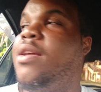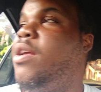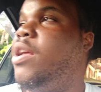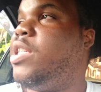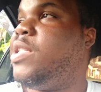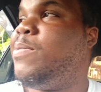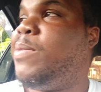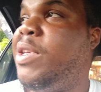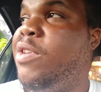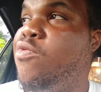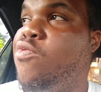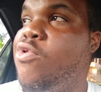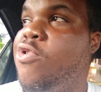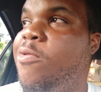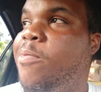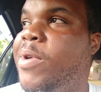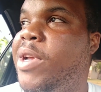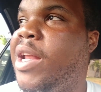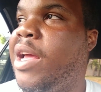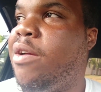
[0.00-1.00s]
It's been
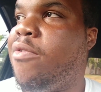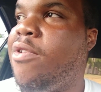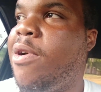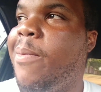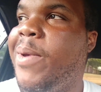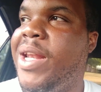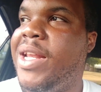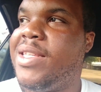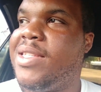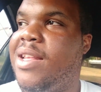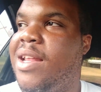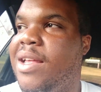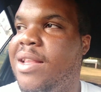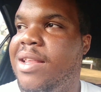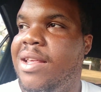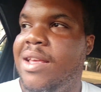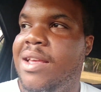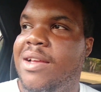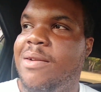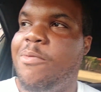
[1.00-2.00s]
rumored that Robin is not
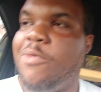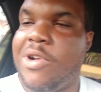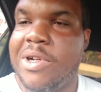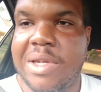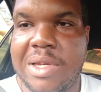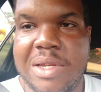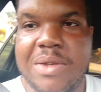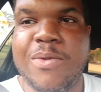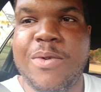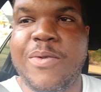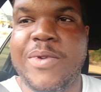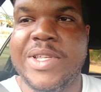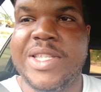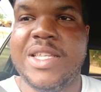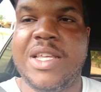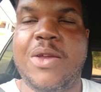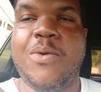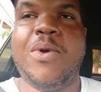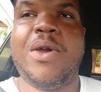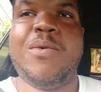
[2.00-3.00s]
here, but we will
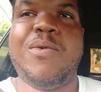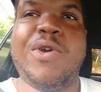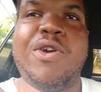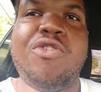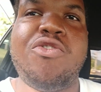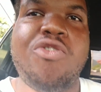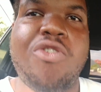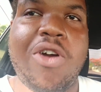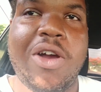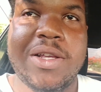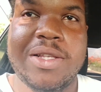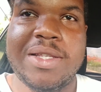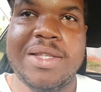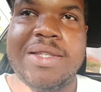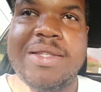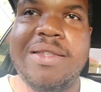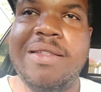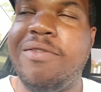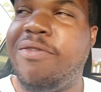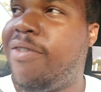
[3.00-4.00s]
see when we
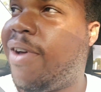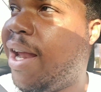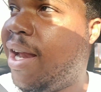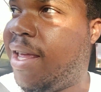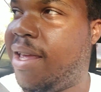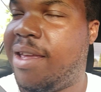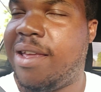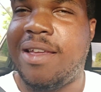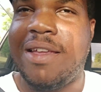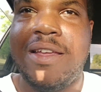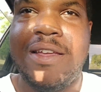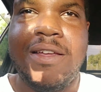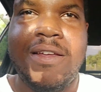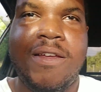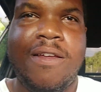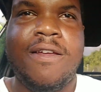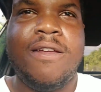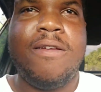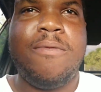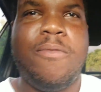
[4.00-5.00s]
cross the valley.
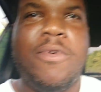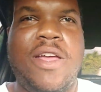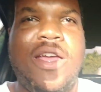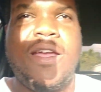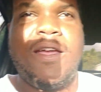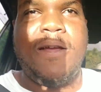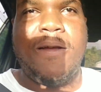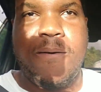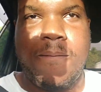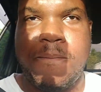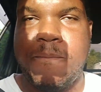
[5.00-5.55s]
But yeah.